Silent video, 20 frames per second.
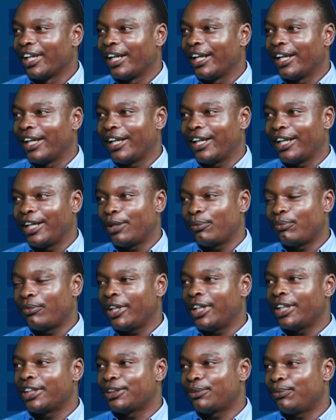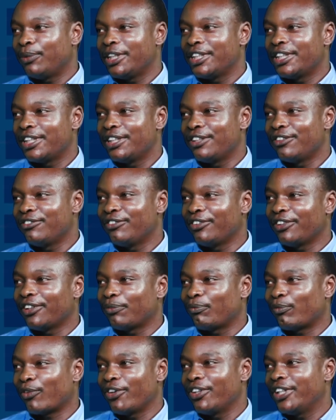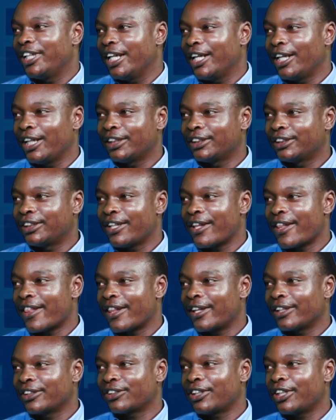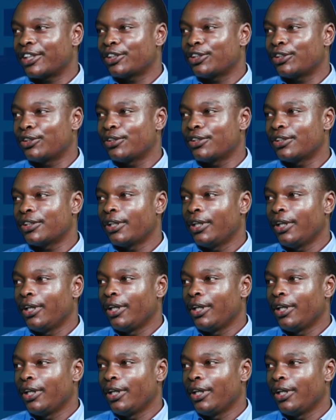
expensive products, things like those.